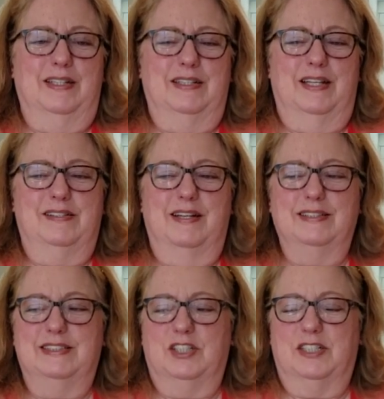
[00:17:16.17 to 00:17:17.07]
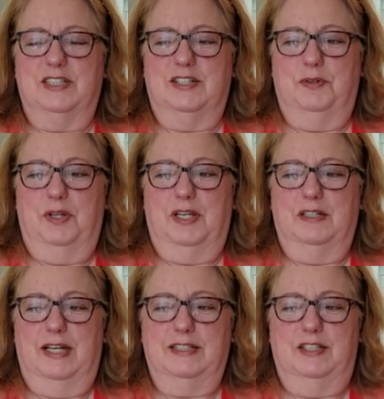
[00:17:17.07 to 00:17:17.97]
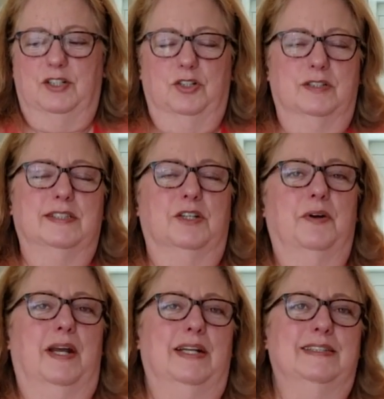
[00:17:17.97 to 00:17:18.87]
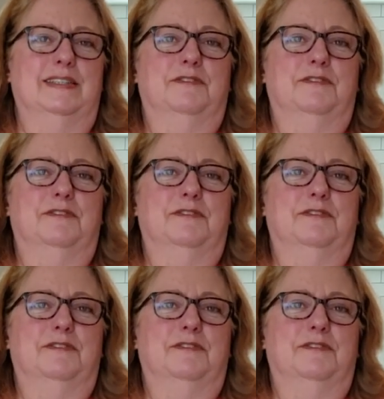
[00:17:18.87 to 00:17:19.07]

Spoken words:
it tends to really collect in the nooks and crannies,